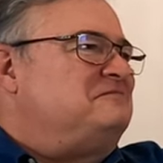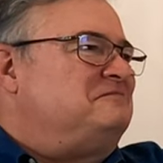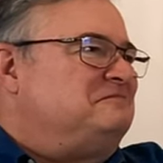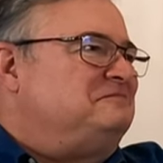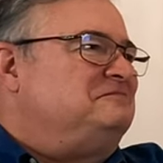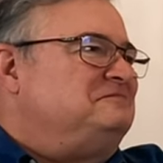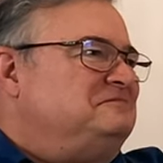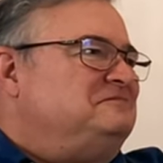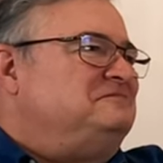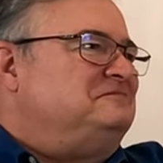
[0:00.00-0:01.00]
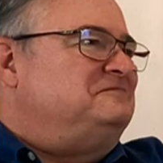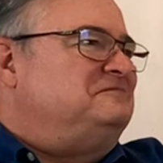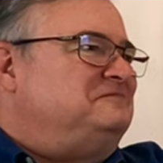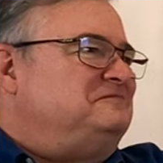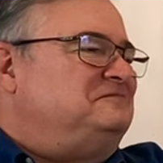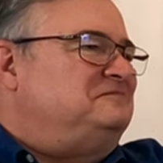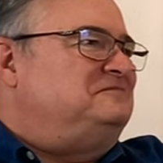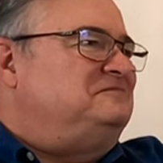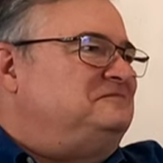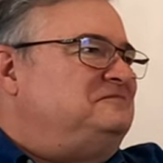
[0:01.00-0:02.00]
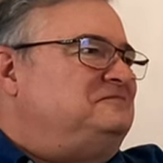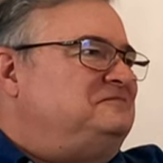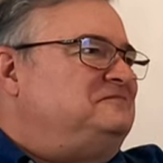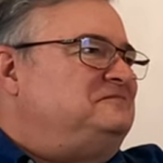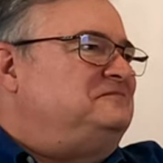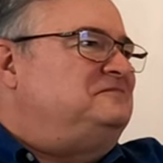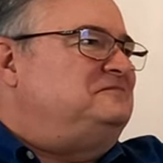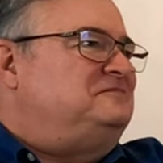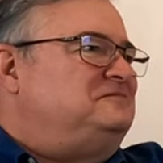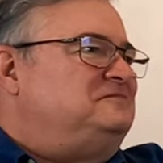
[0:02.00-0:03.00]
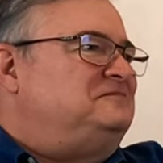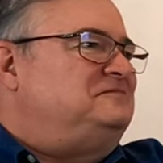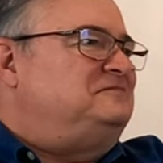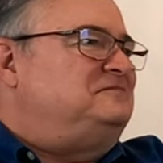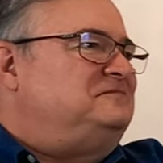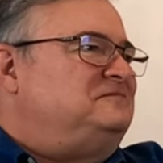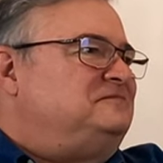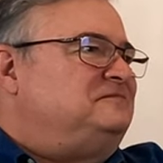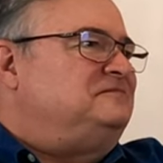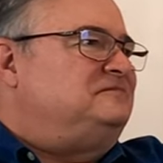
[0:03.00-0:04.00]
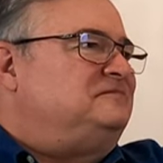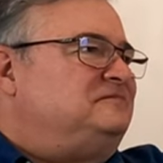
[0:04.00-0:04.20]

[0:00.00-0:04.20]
This person isn't speaking.